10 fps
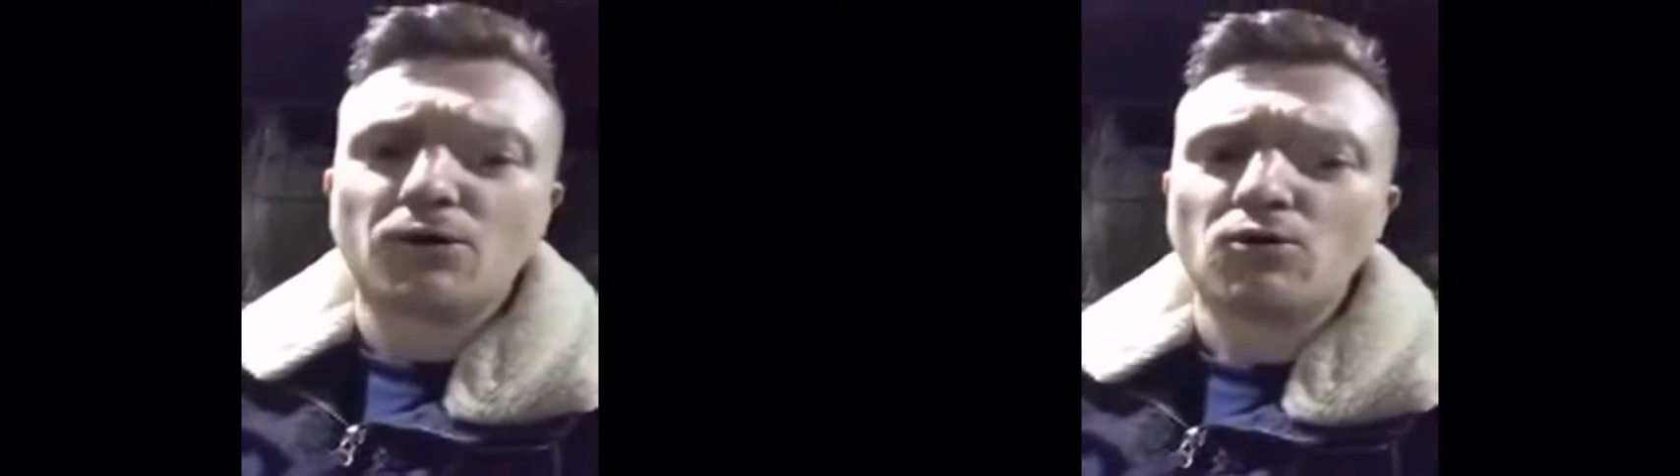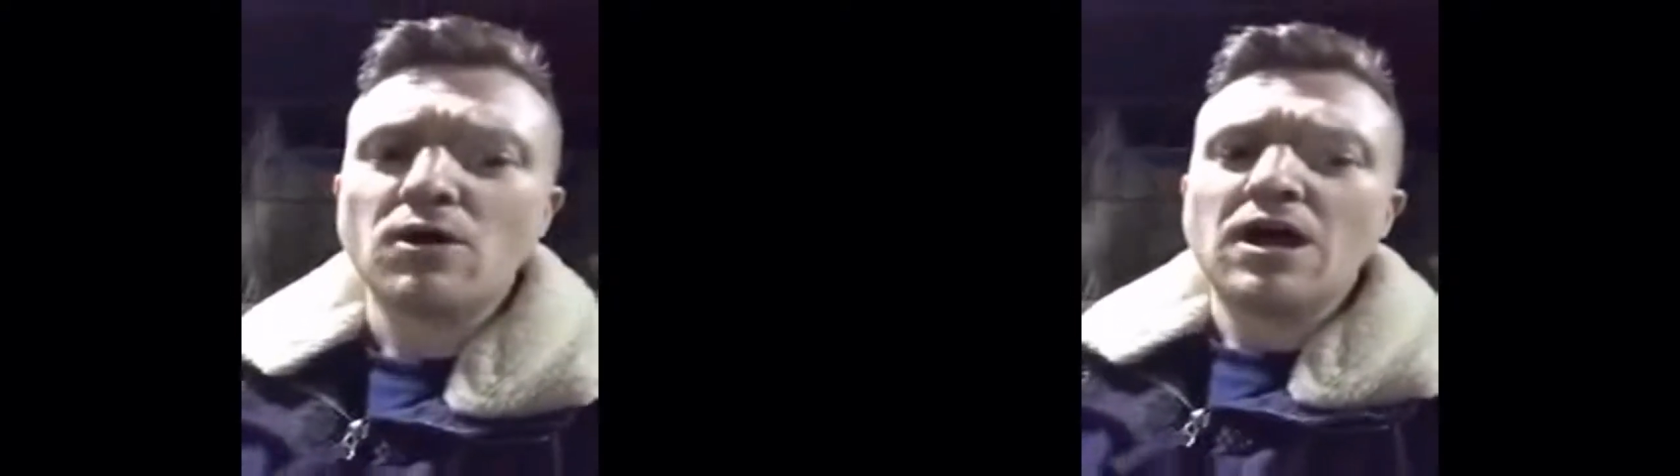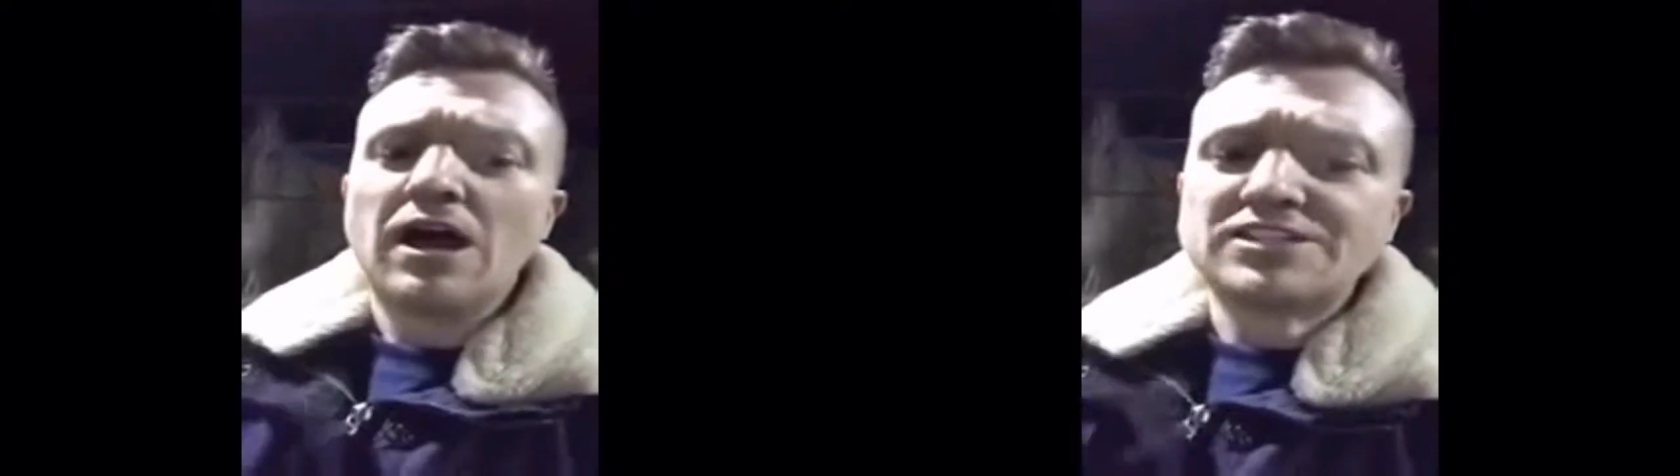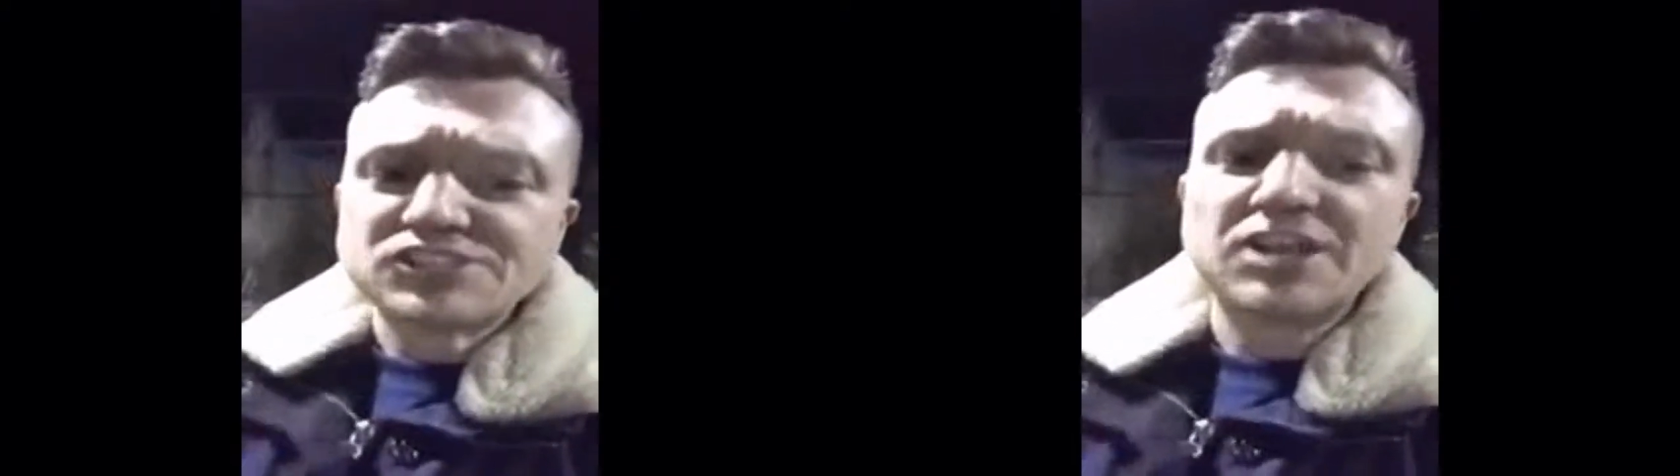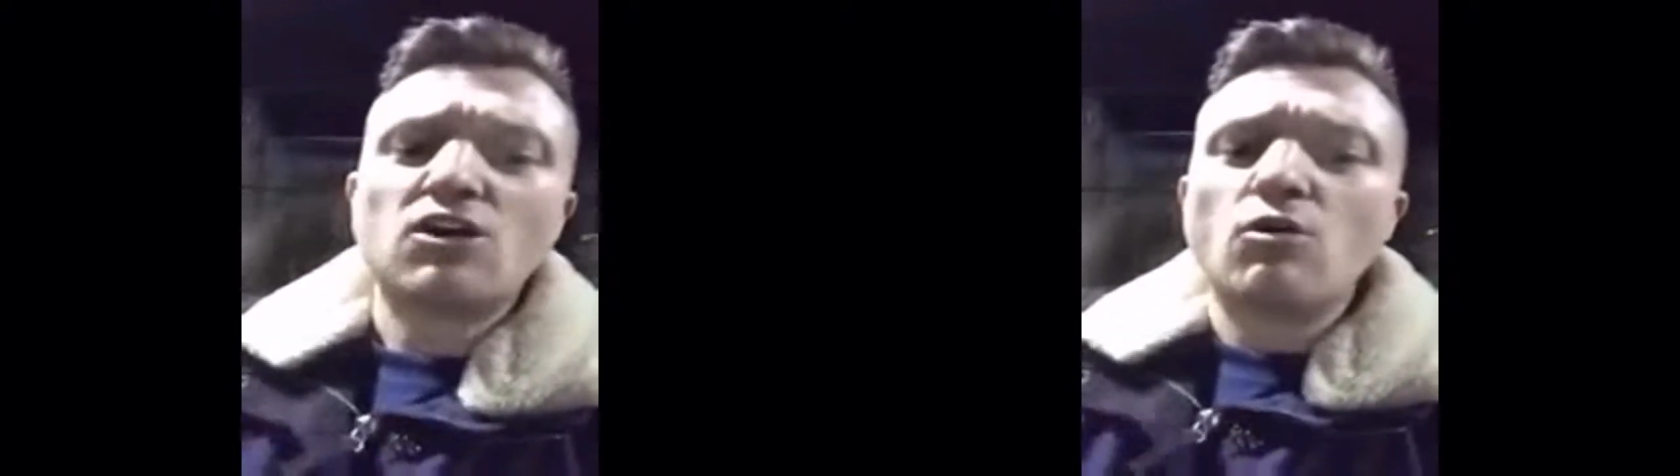are still
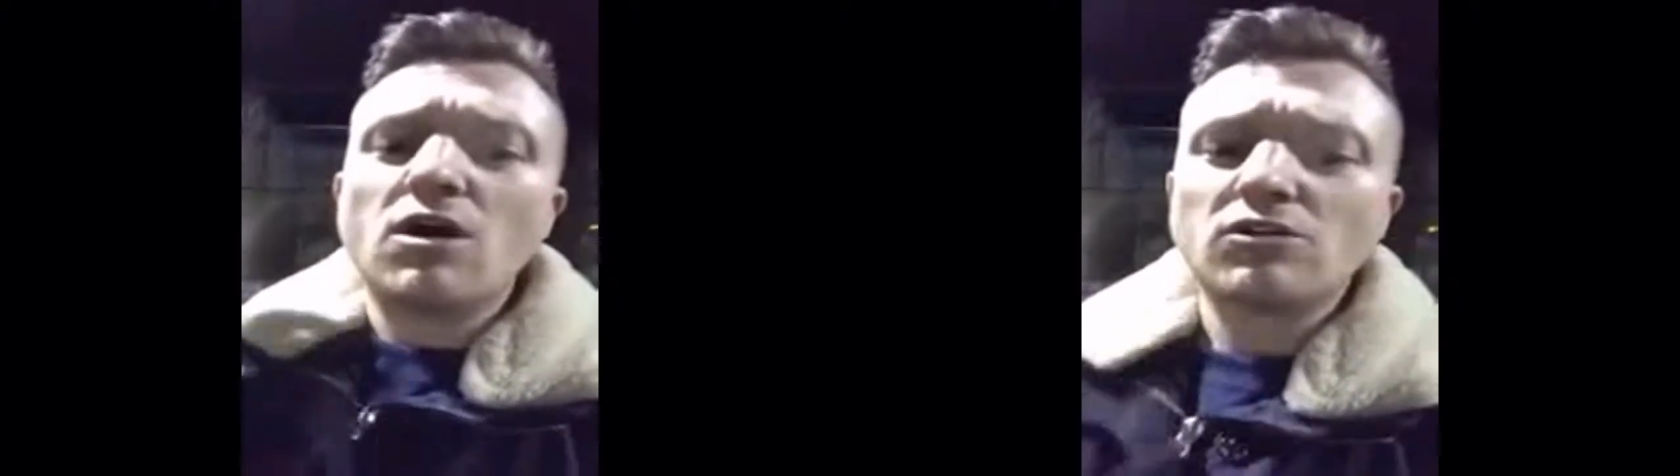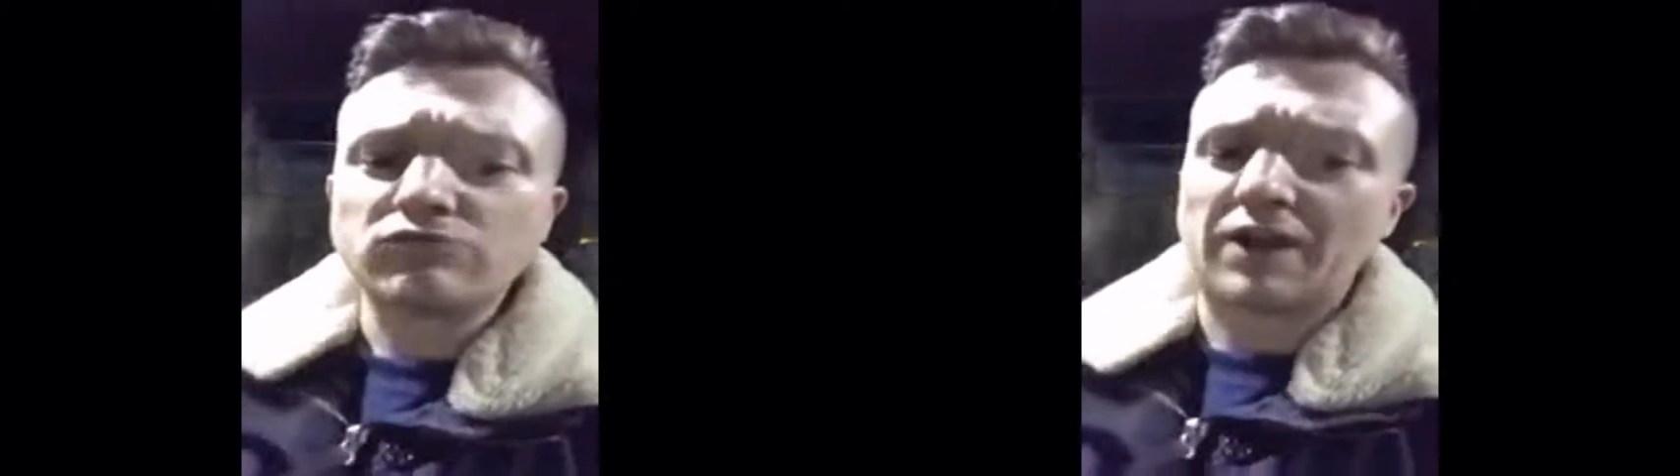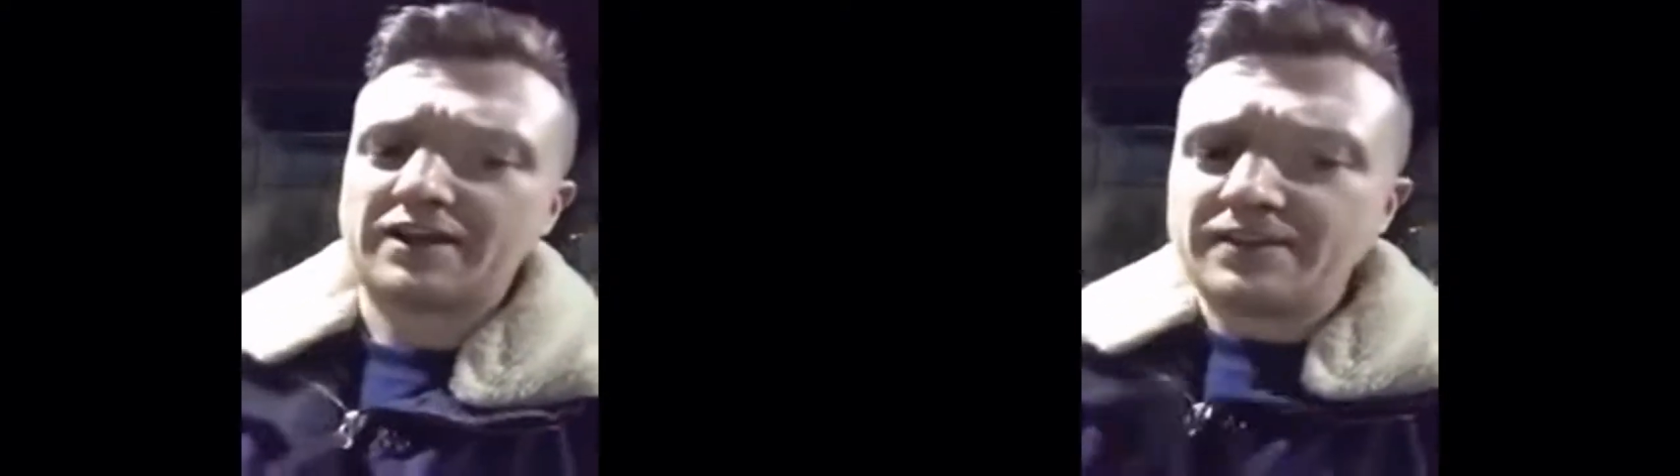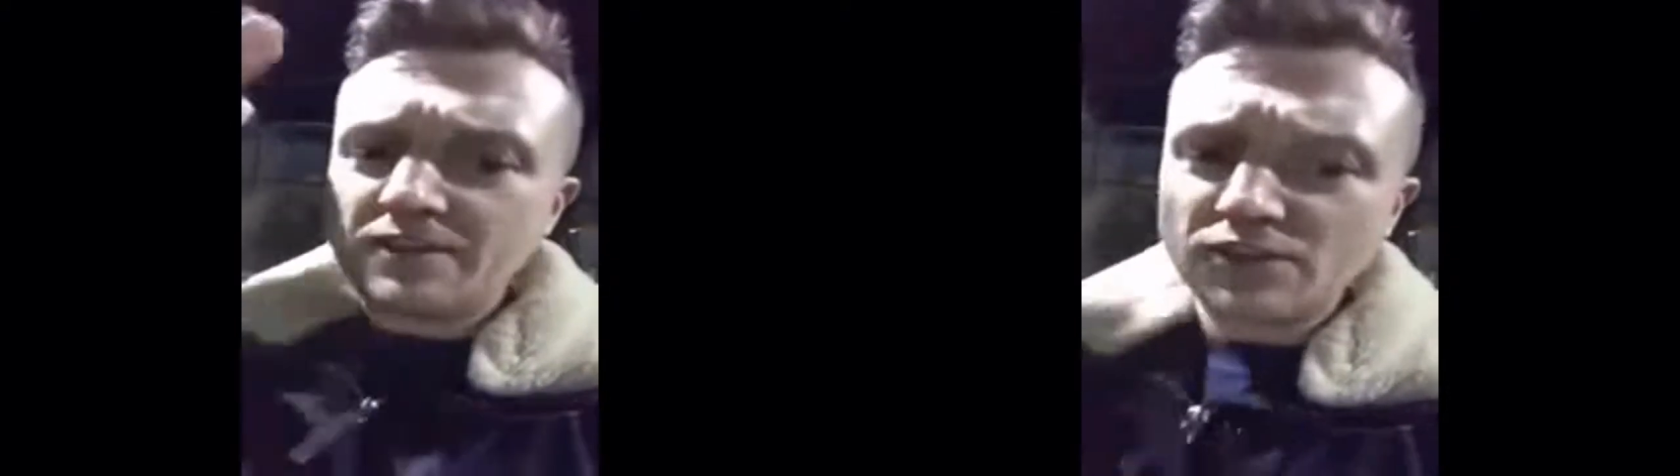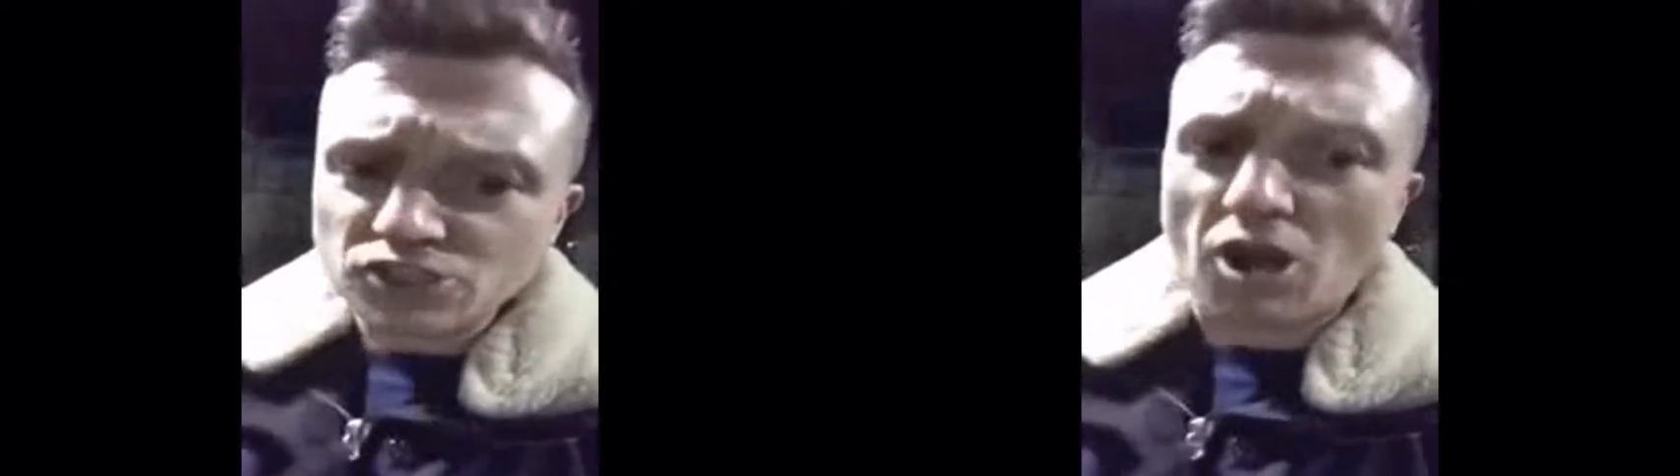running the
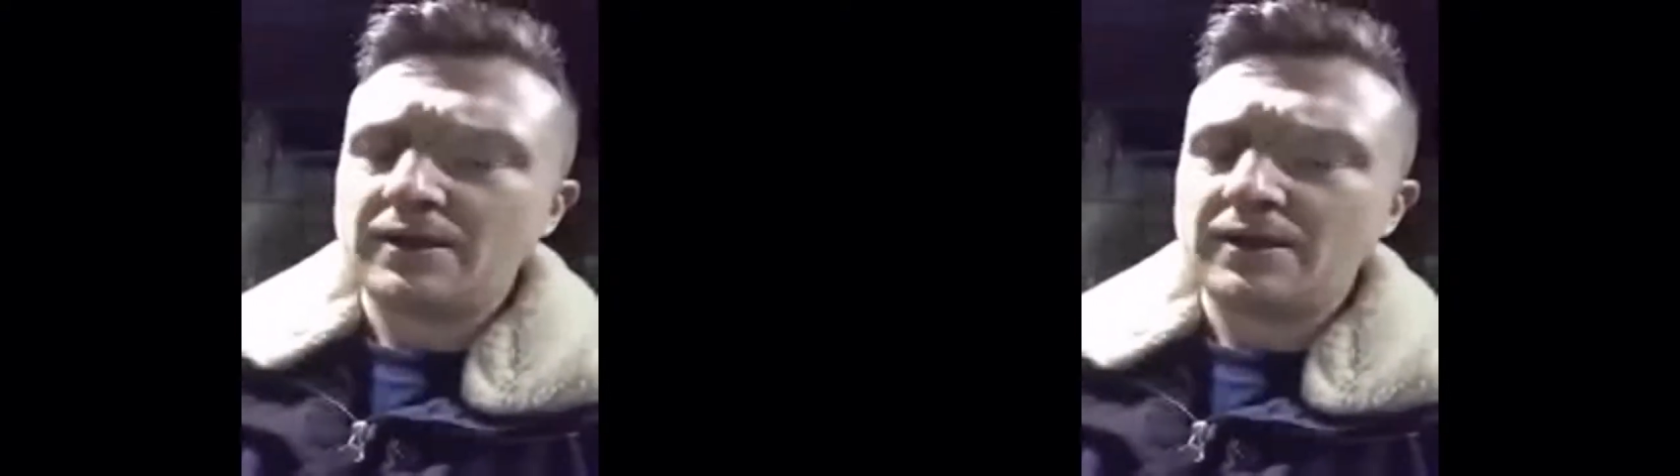shop.